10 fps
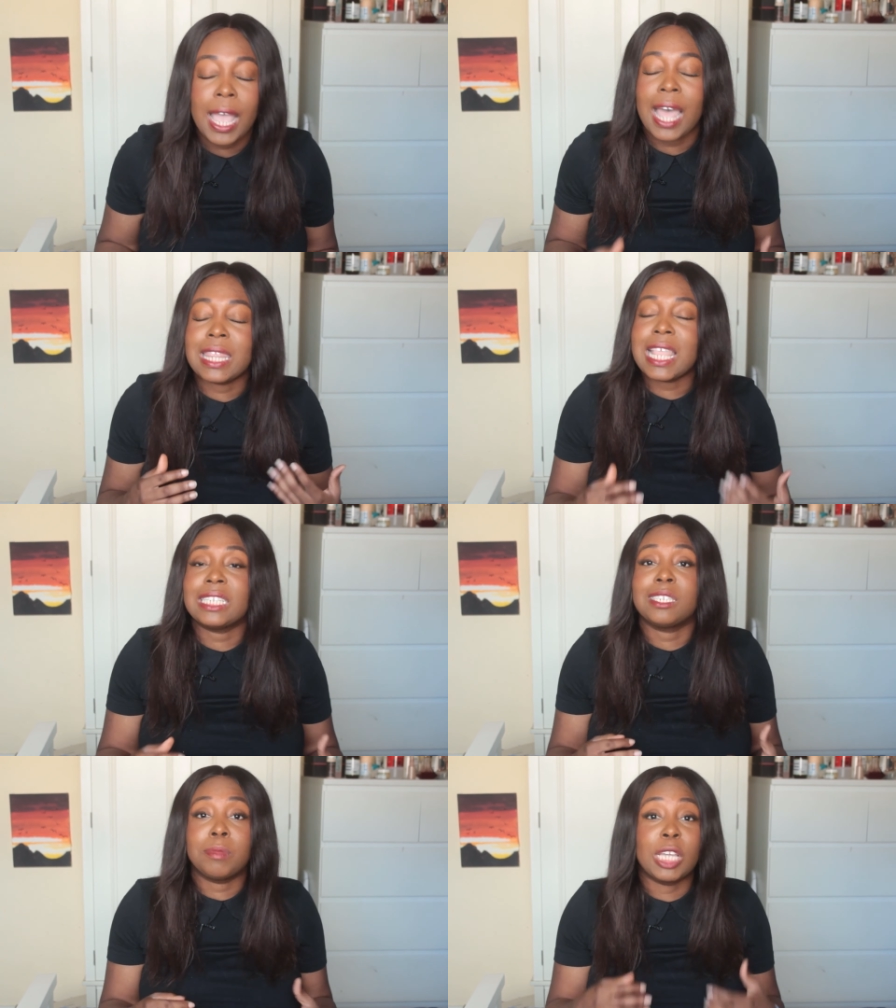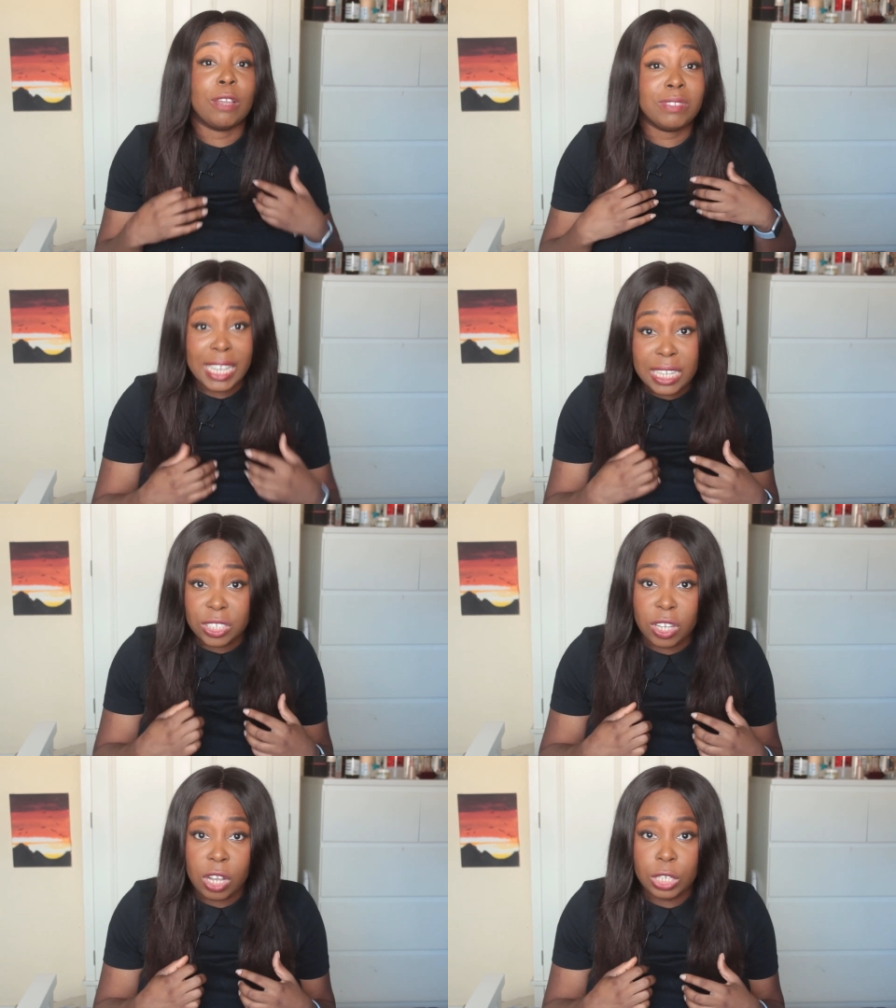And that's something I've taken
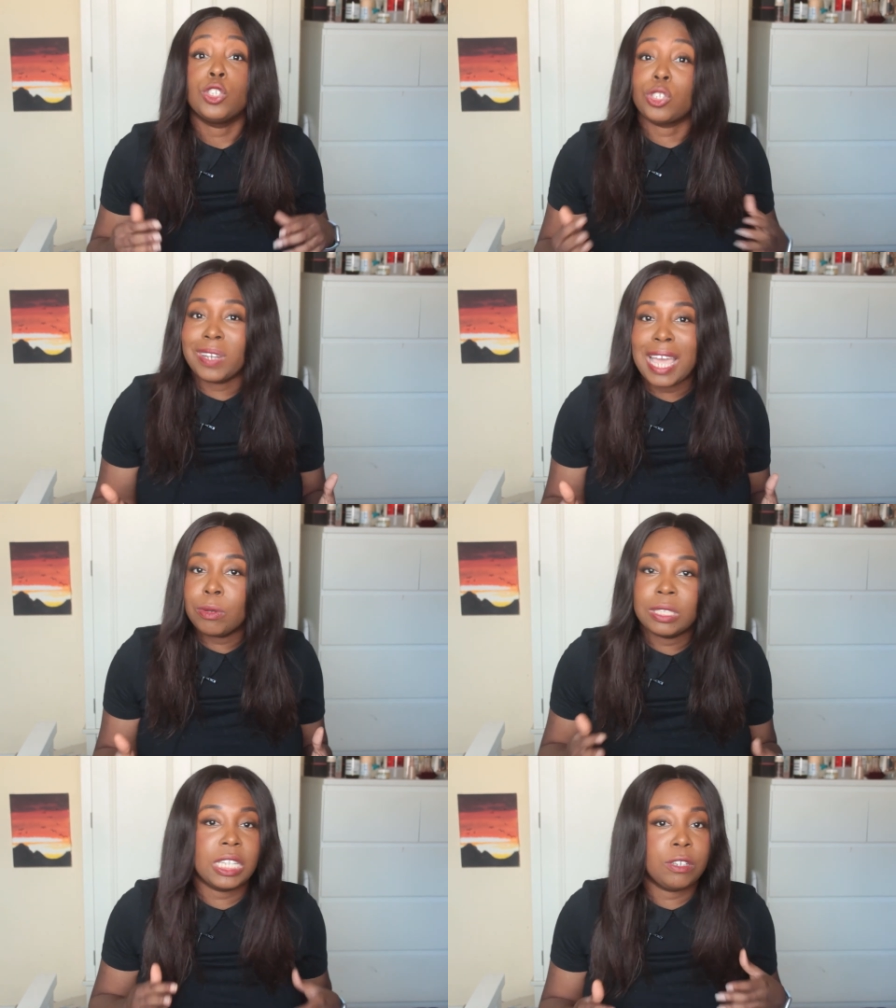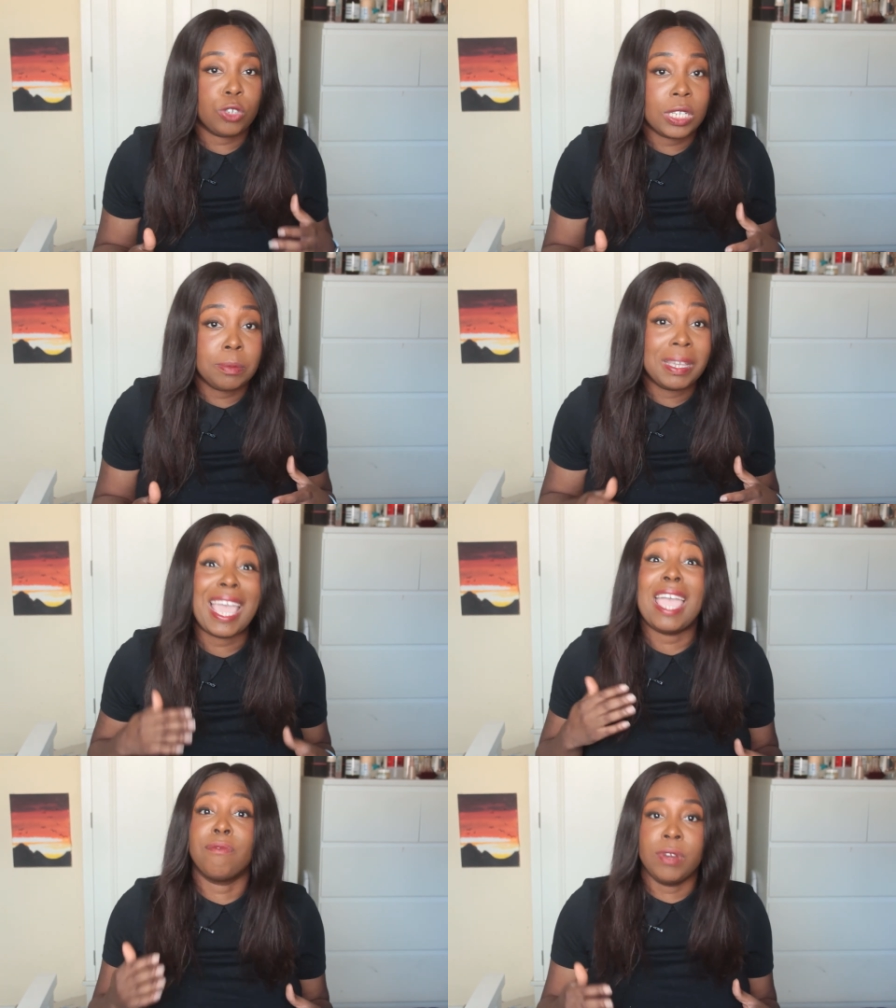to heart. So now, instead of trying to make
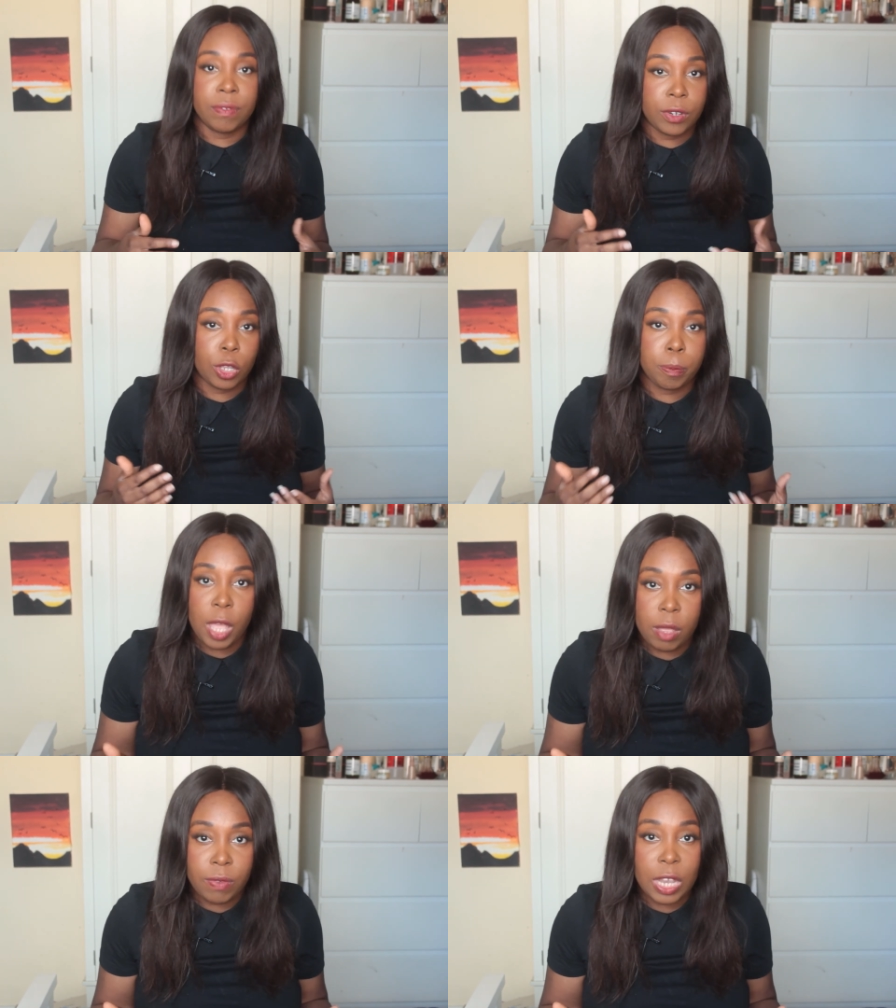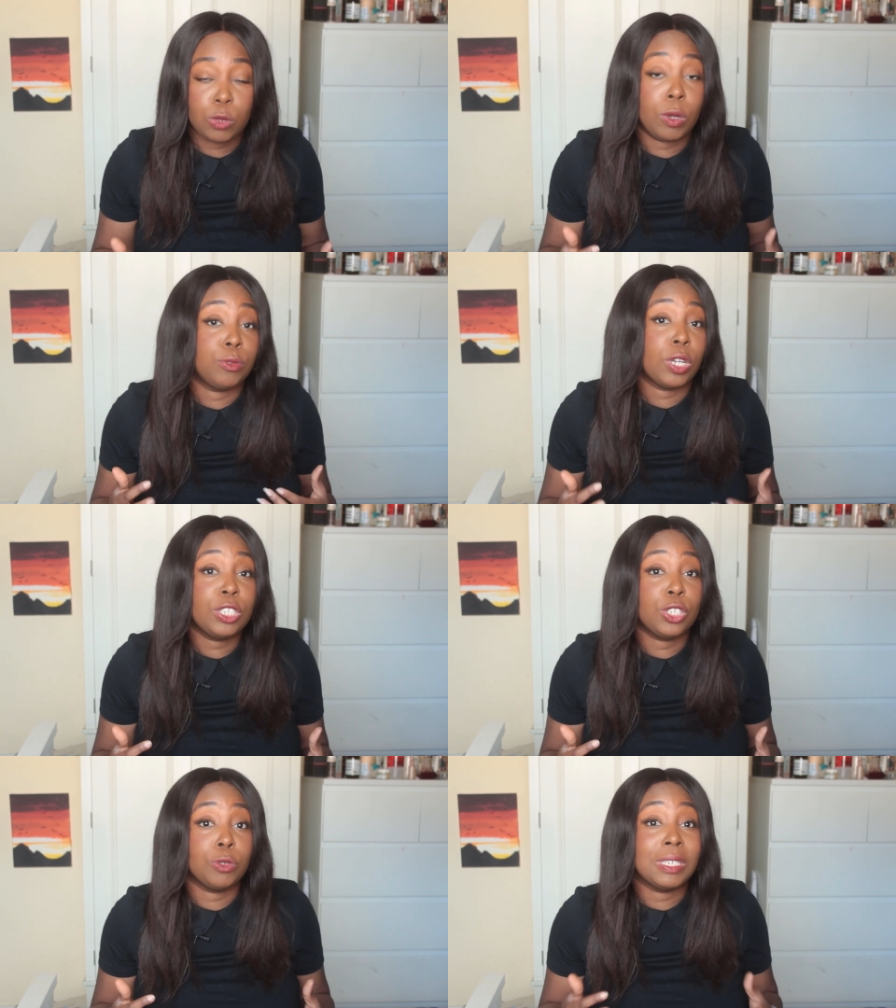every video perfect, what I'm trying
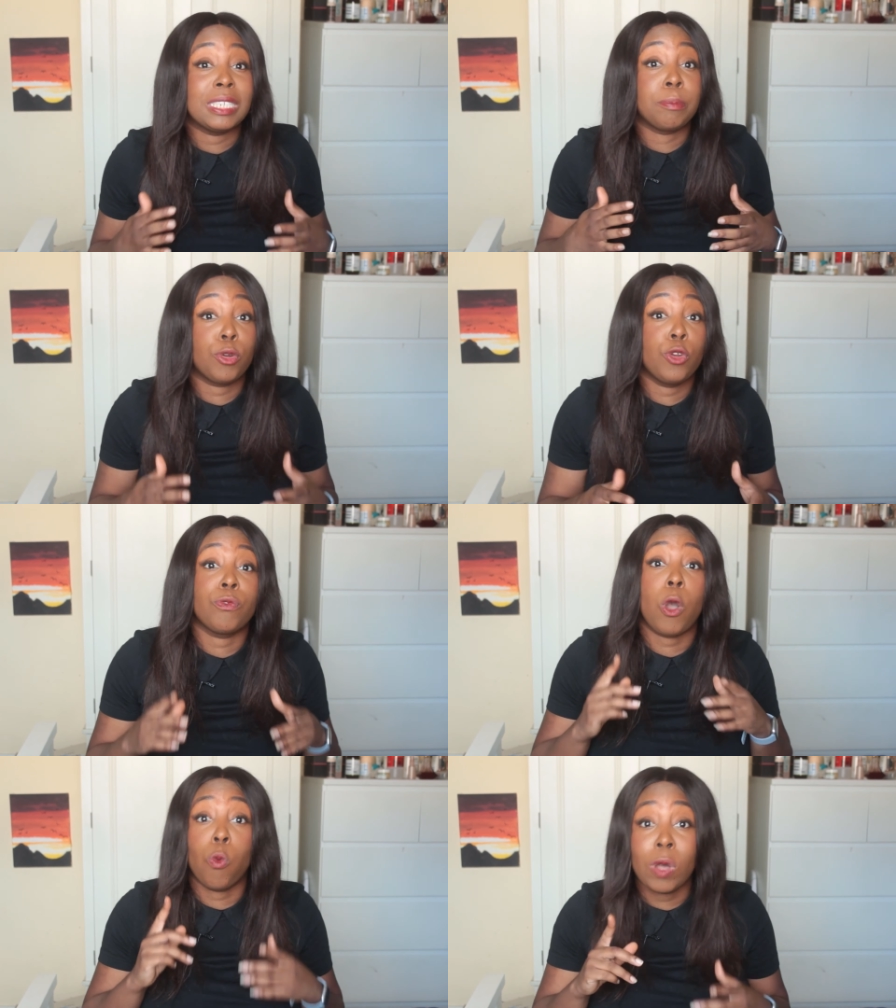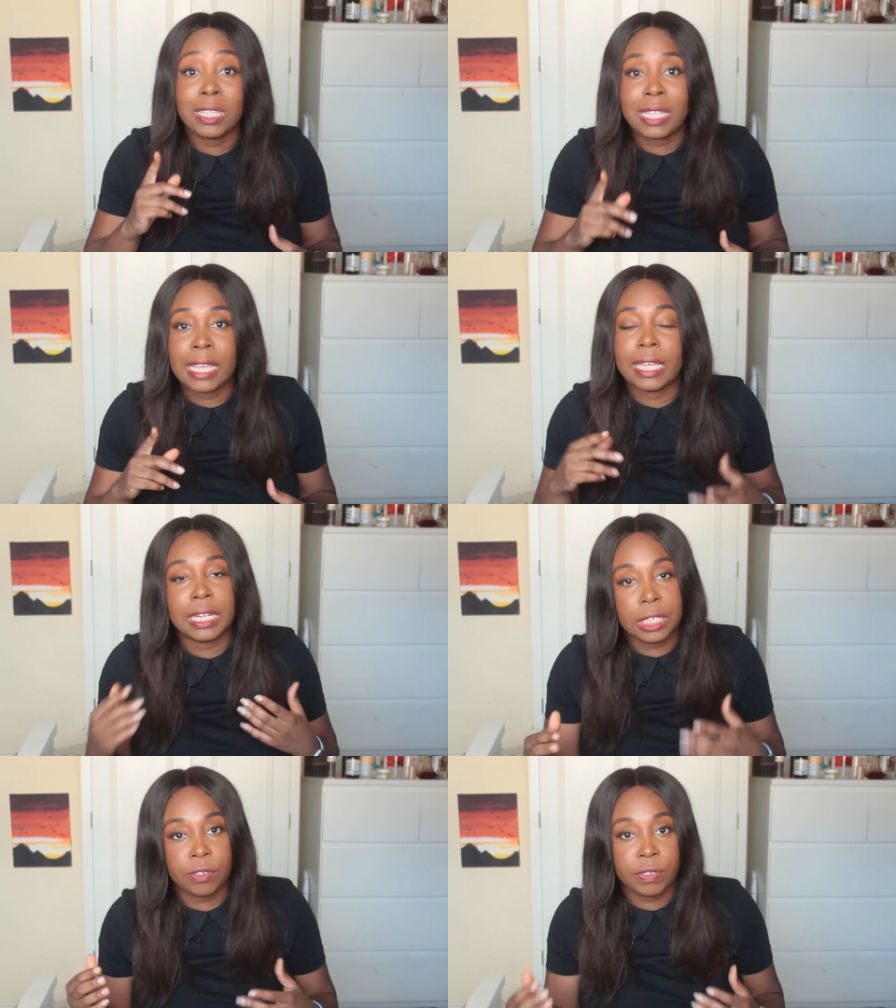to do is improve one thing
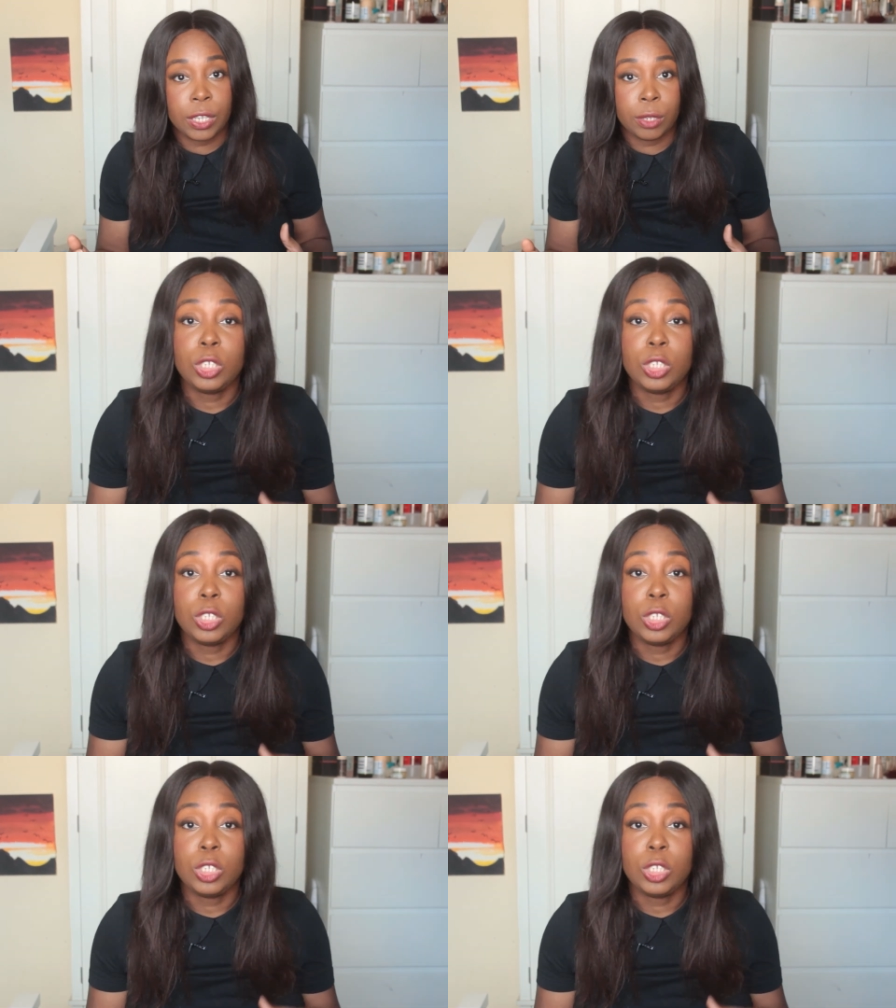in each video.